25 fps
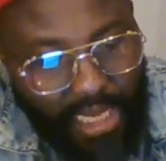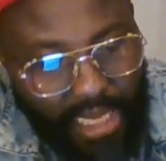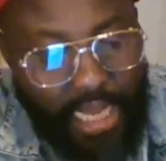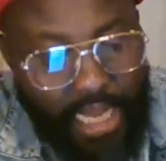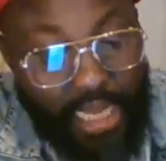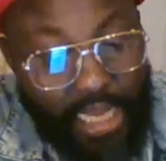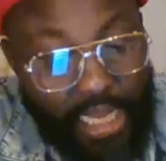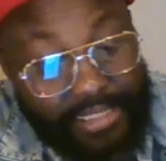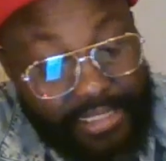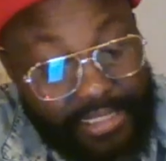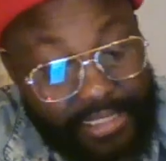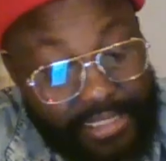
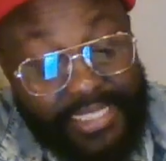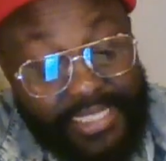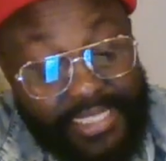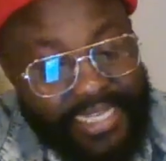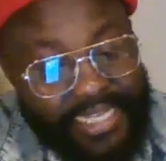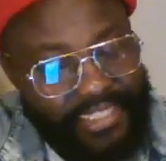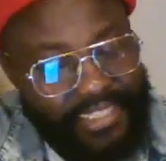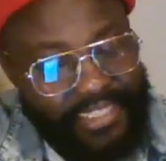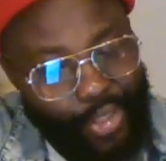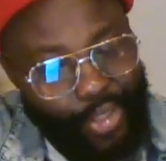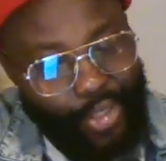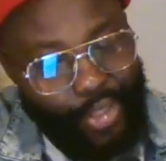This
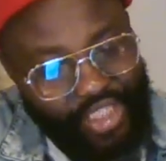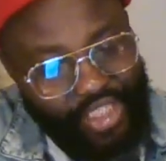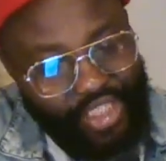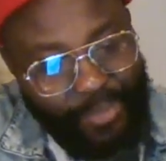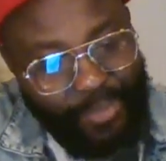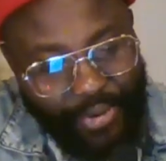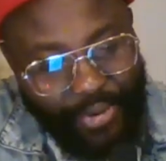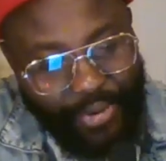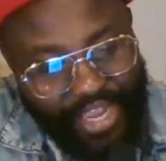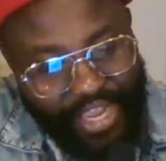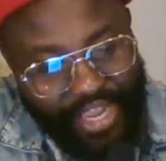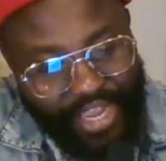is just the
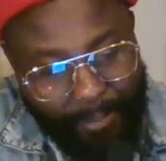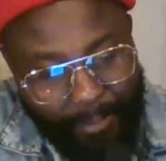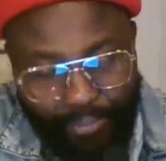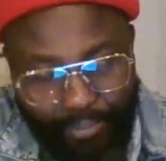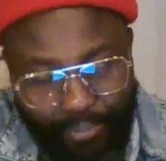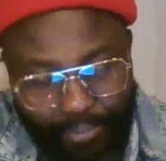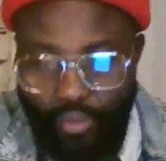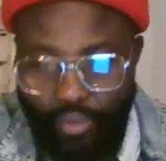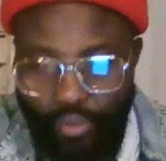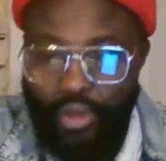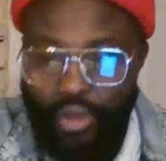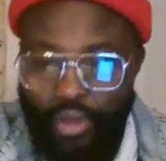
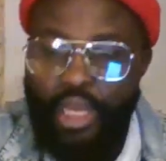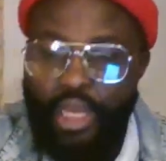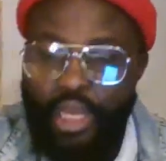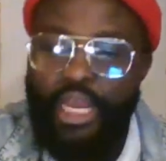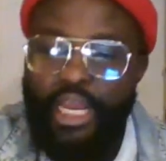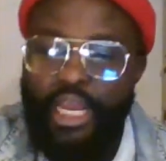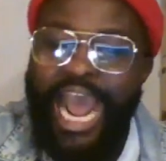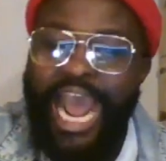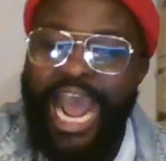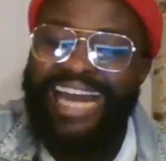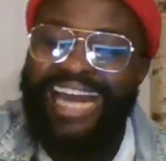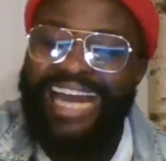preamble.
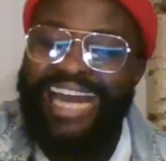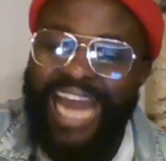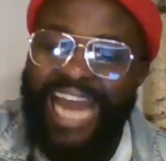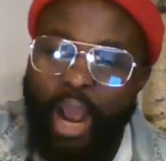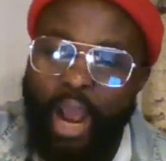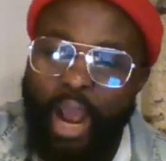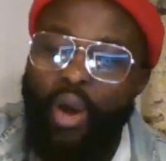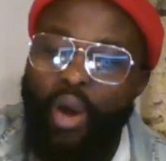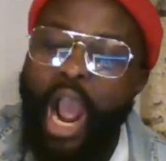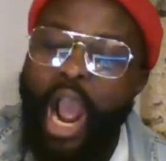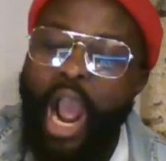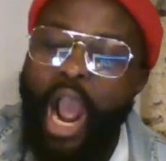And
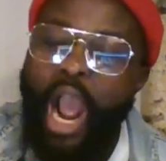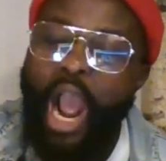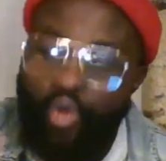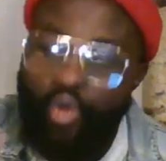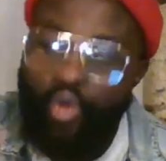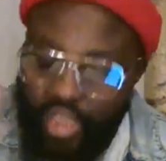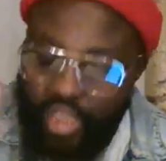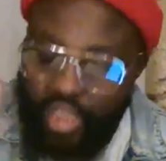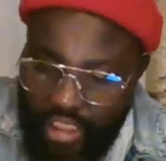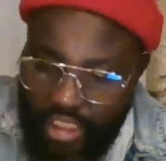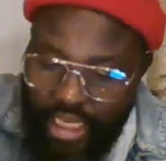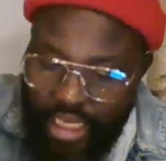now I
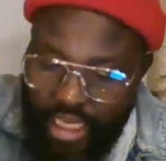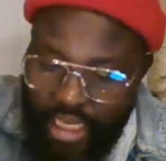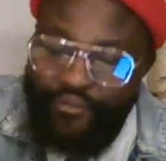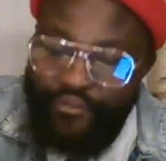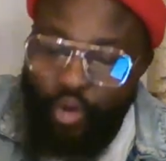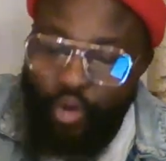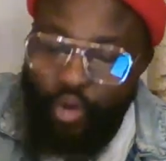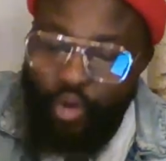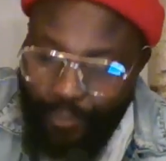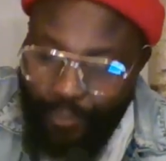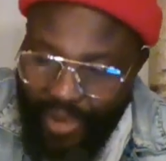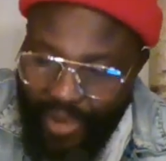will give
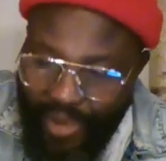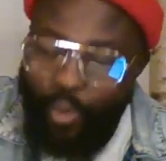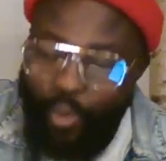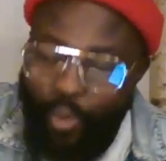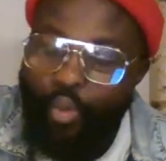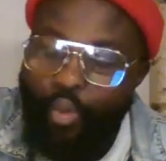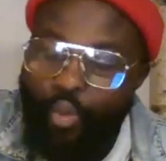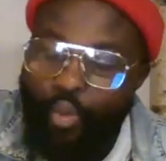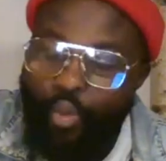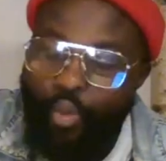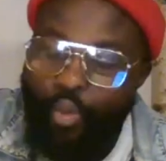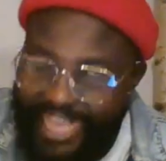you people
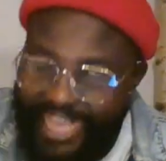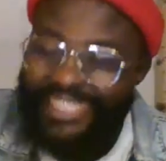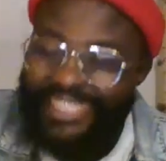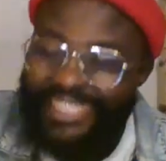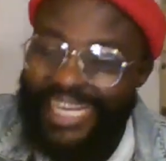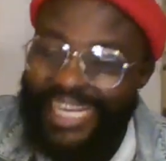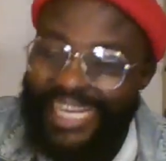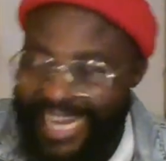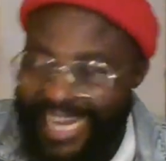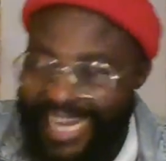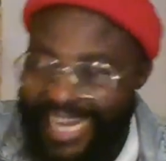where he said that they